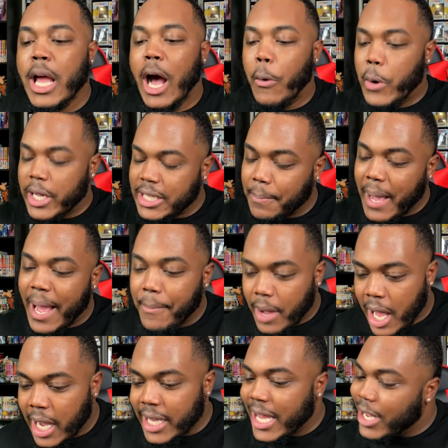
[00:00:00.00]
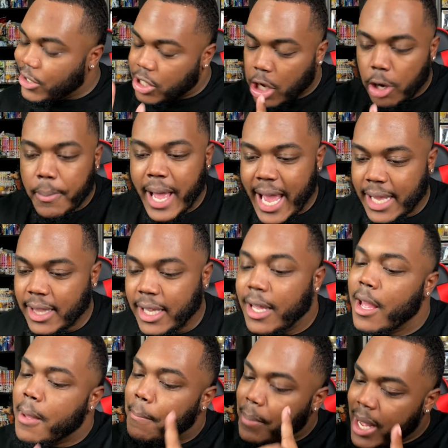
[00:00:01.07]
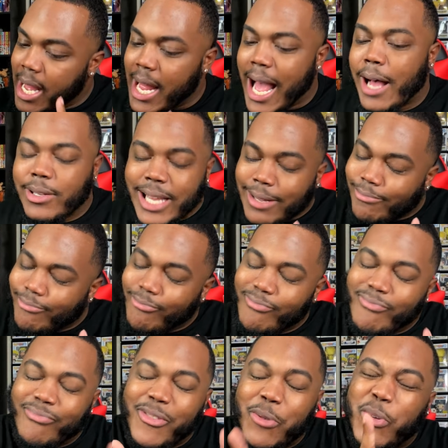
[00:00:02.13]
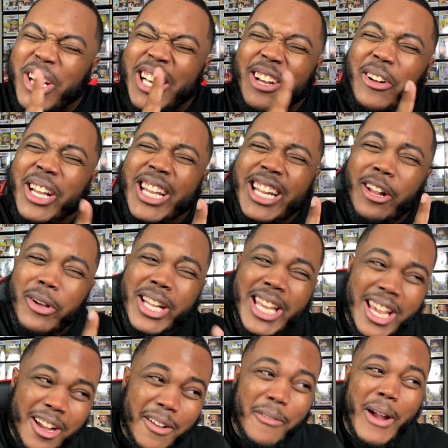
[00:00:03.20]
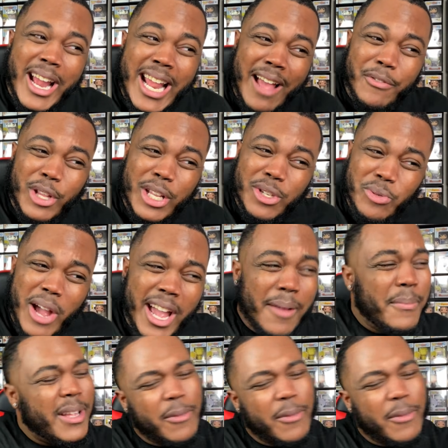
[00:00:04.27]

I wanted to buy manga there so badly, but I was like, we're going to go to Kinokuniya right after this, right?